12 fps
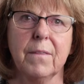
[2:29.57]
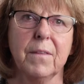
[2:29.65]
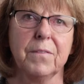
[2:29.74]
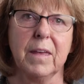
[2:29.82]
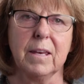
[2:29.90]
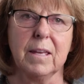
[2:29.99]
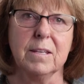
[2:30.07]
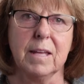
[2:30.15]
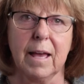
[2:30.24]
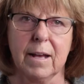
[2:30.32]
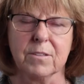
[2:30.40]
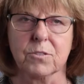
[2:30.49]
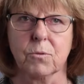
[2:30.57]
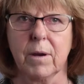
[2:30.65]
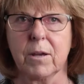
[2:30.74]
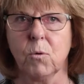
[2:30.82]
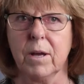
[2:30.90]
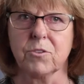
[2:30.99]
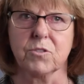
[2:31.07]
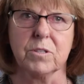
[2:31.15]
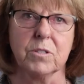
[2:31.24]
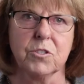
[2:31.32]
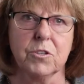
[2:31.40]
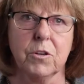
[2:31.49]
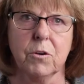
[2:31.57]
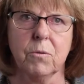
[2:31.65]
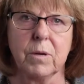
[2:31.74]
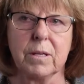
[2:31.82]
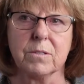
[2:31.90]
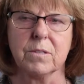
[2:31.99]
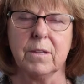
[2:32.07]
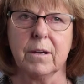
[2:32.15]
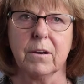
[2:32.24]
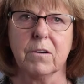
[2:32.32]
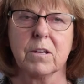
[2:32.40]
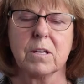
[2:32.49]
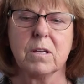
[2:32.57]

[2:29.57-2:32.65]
that they need to ask the right questions. Is there